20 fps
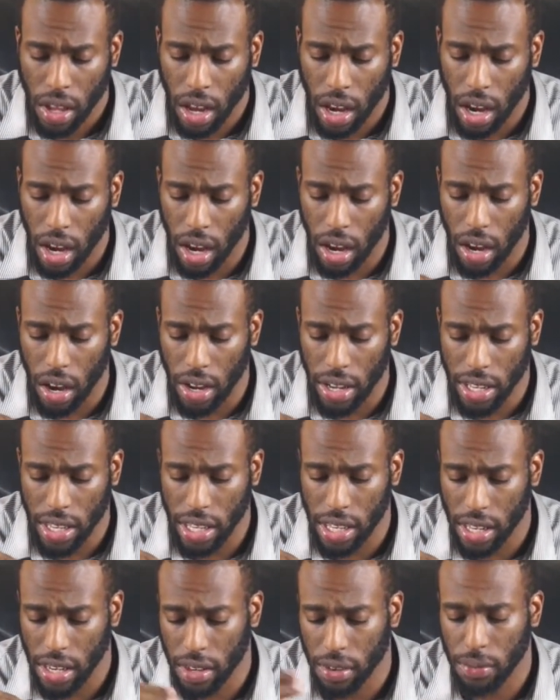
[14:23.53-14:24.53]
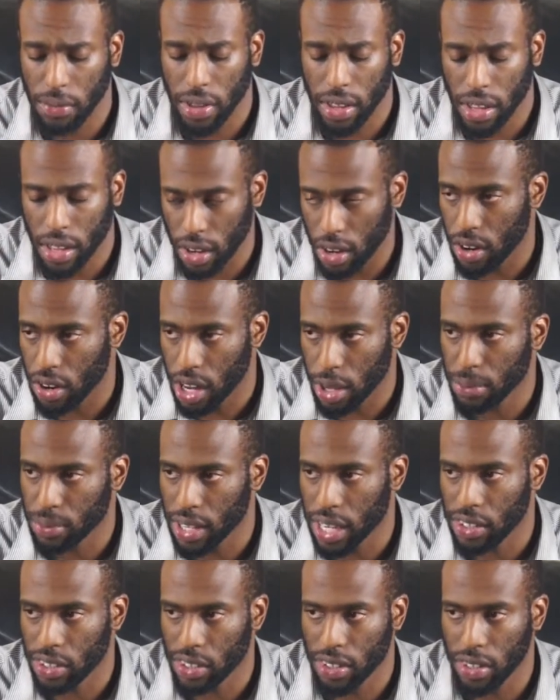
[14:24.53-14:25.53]
and her name is
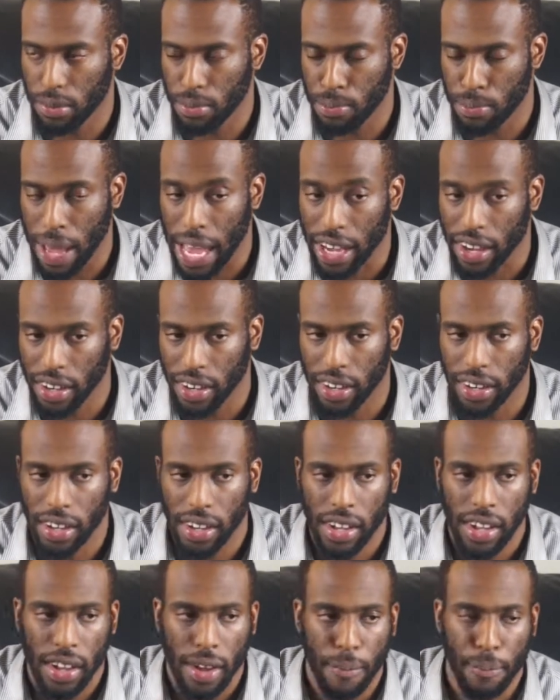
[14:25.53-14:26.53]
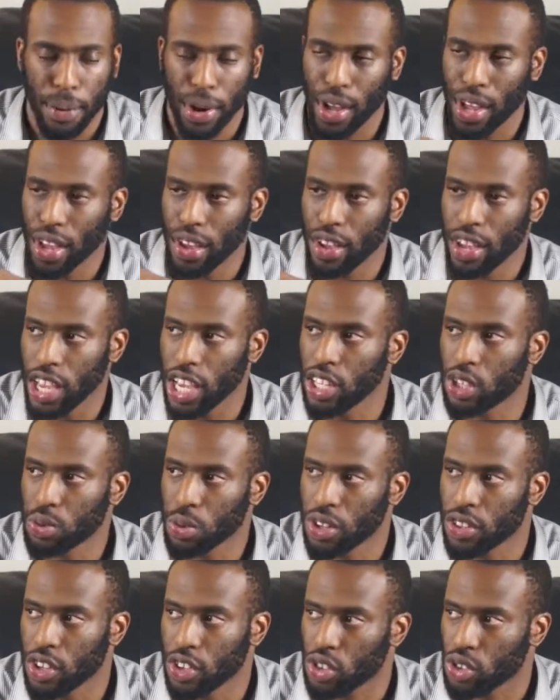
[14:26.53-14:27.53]
actually Becca. But each
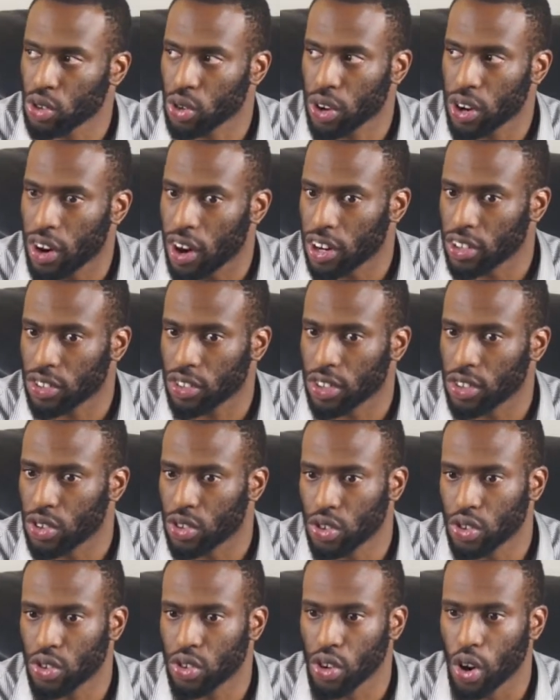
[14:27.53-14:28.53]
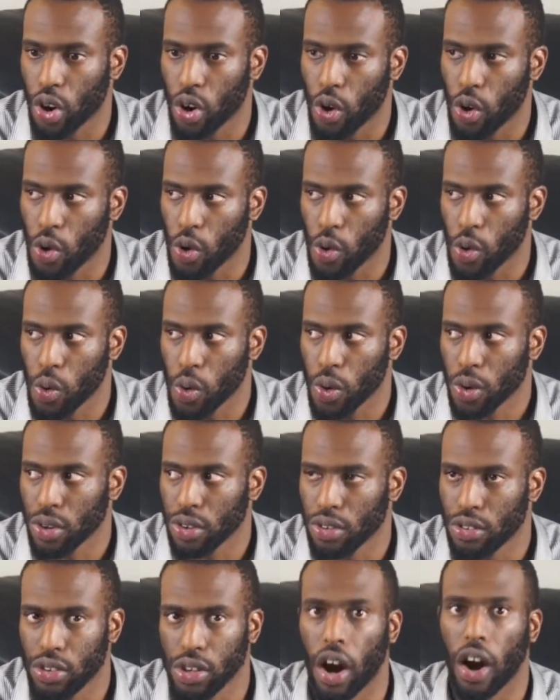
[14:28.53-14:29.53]
one of their story arcs are so
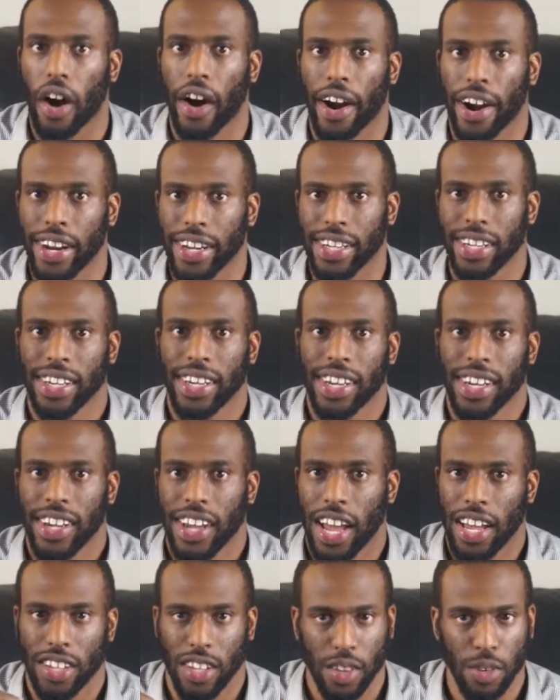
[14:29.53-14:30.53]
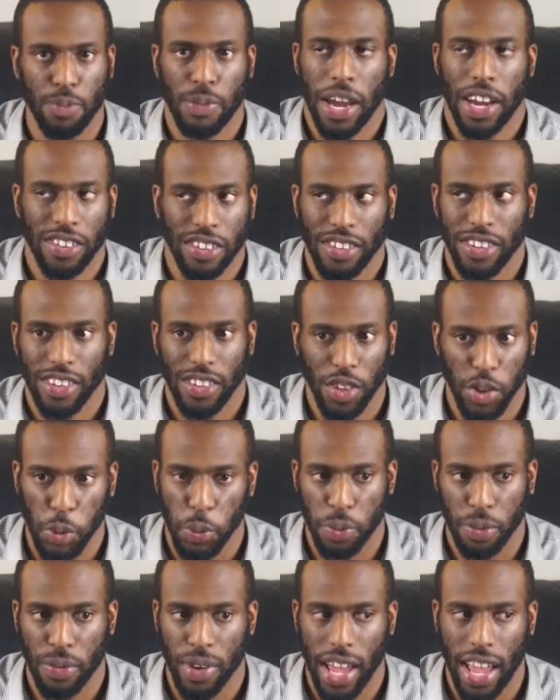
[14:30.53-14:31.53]
dark, especially
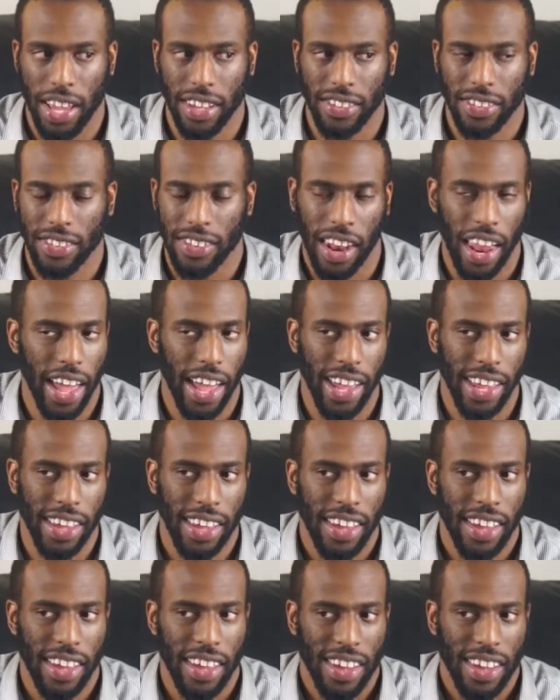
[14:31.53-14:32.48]
Superman's. Like,